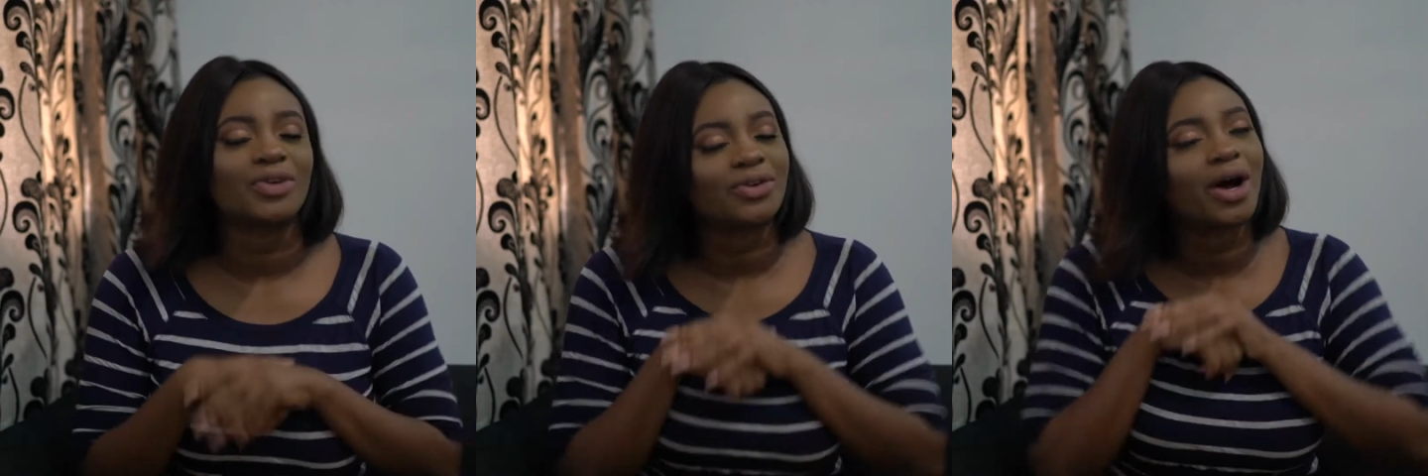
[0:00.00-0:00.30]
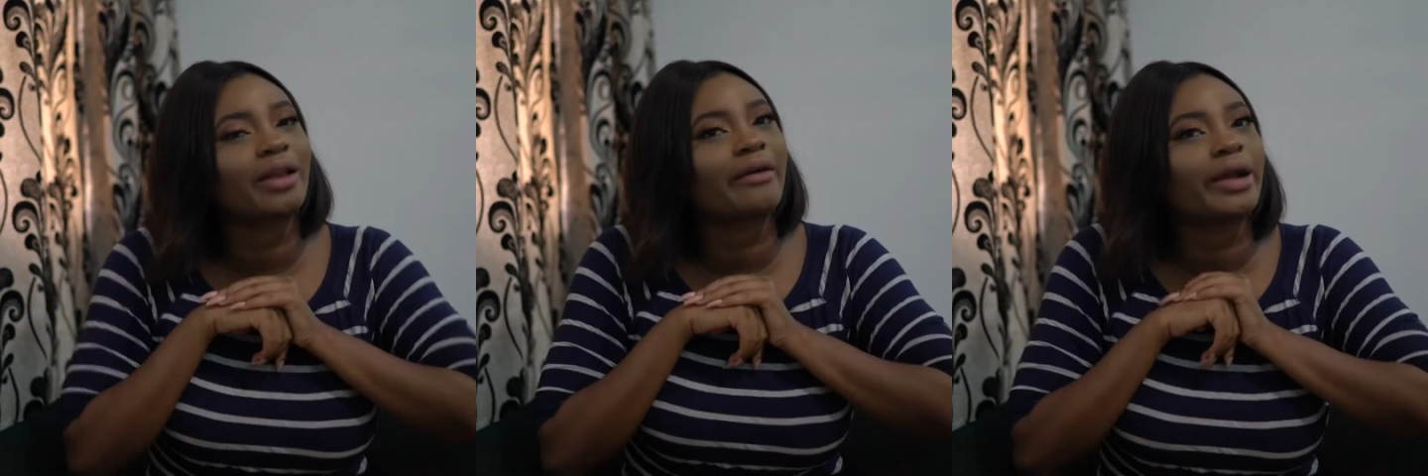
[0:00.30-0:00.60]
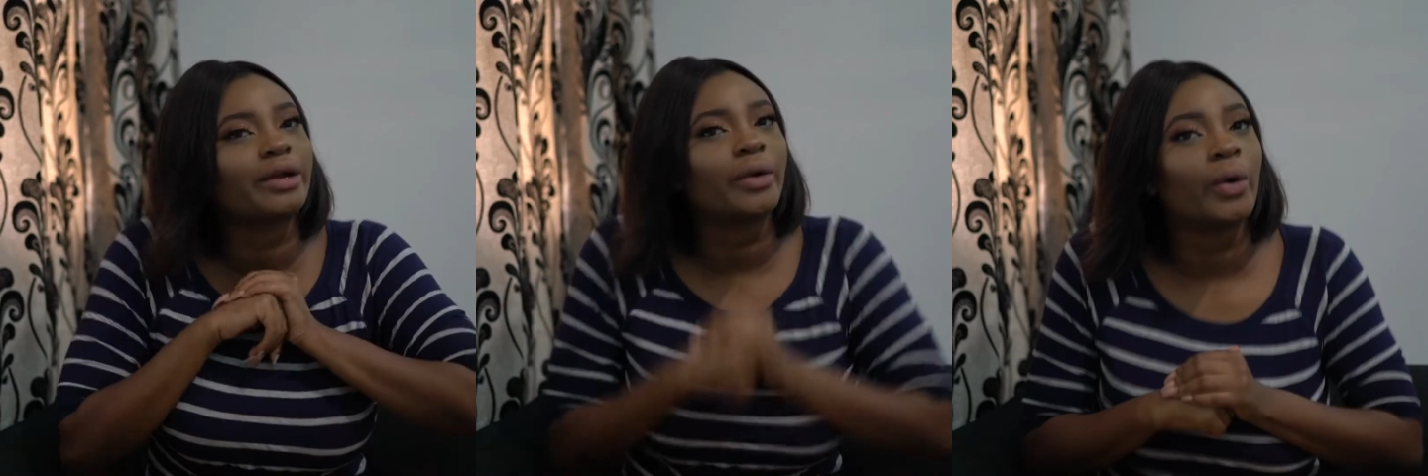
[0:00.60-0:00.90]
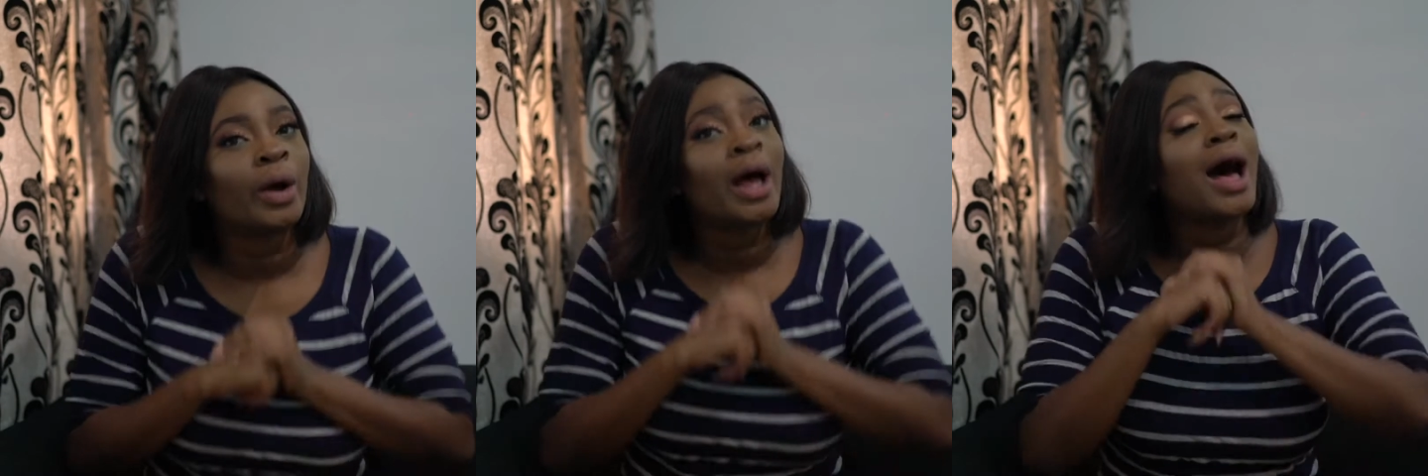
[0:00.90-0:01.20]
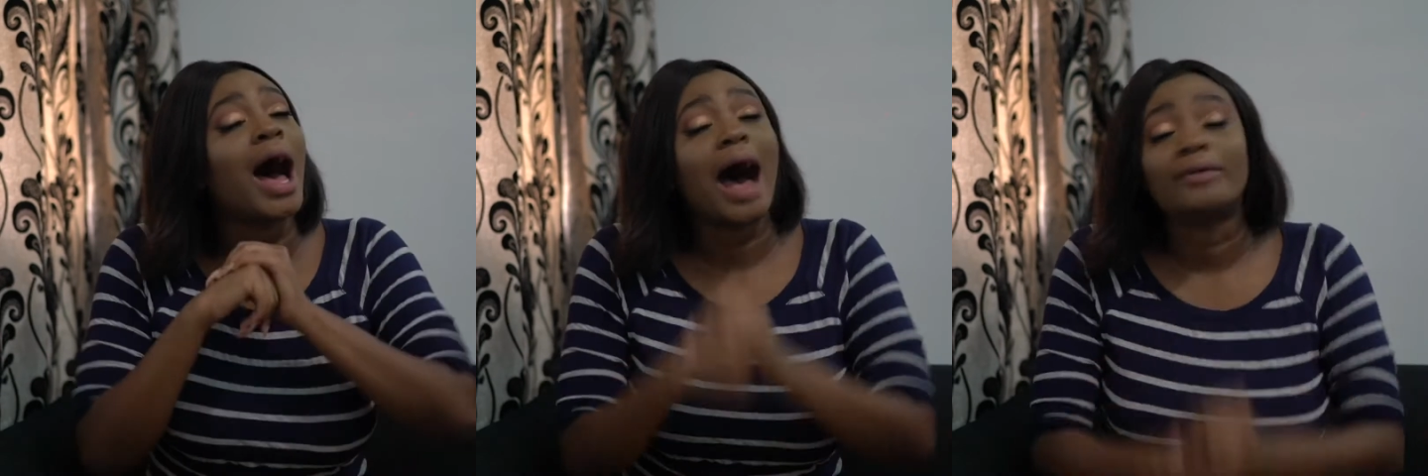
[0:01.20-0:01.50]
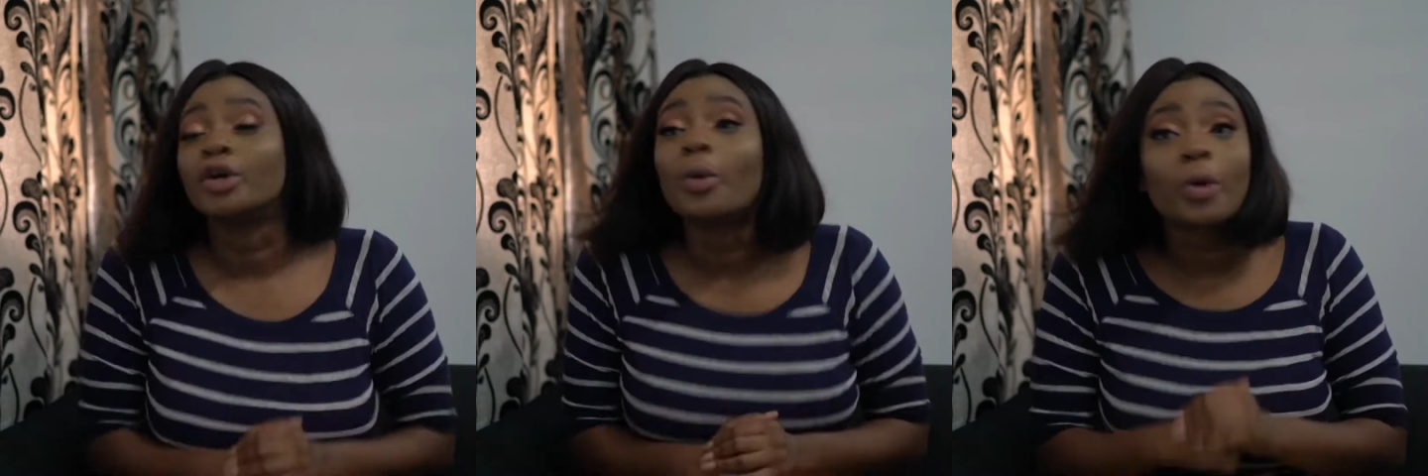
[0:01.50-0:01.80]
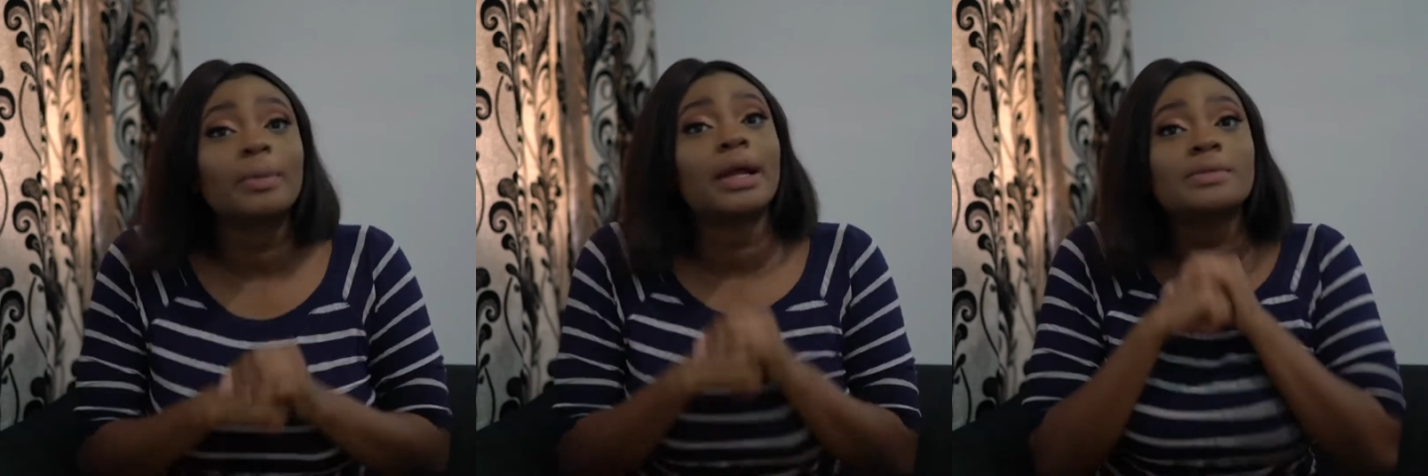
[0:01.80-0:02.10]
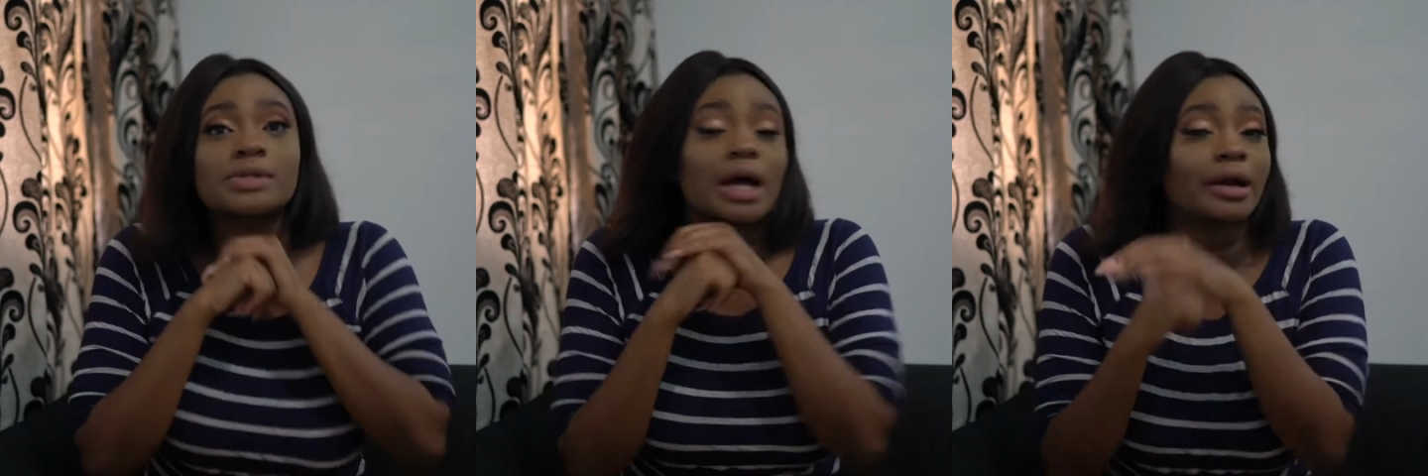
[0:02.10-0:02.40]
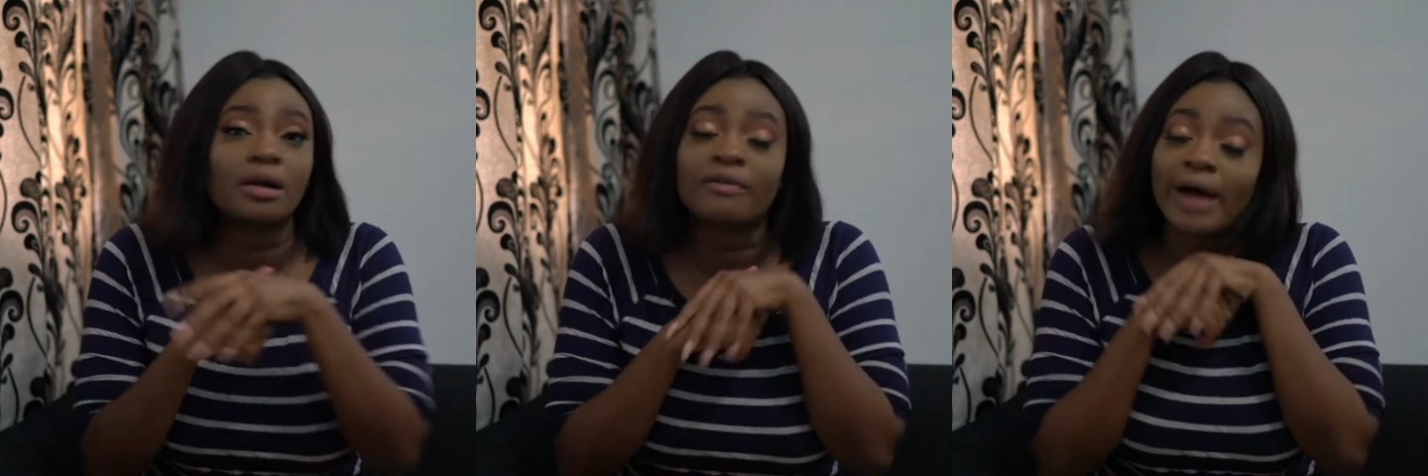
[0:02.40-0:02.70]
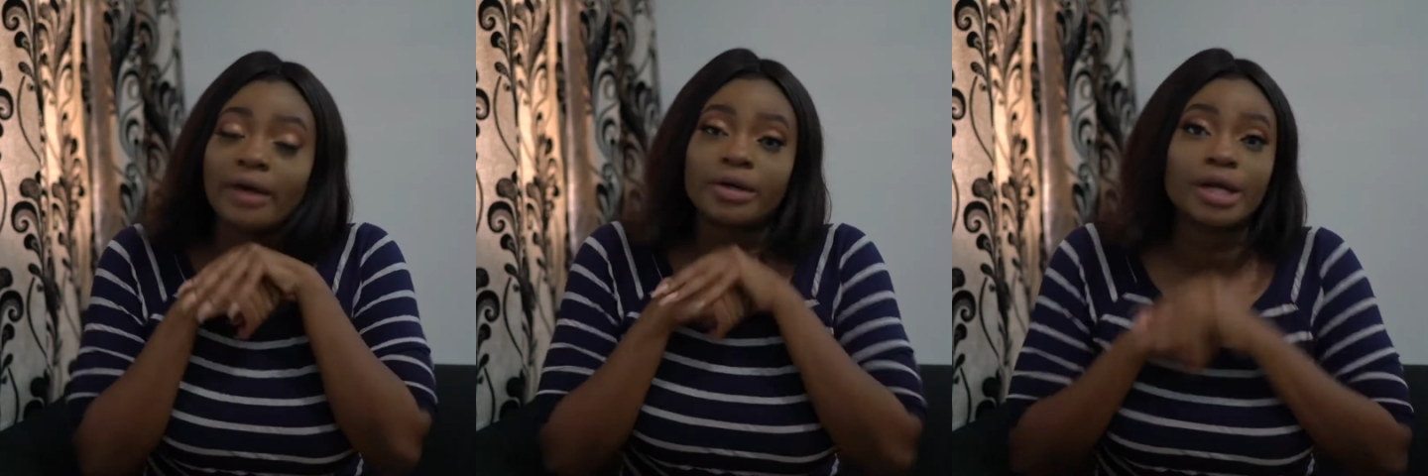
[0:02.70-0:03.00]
y'all already know I have no problem starting a fight on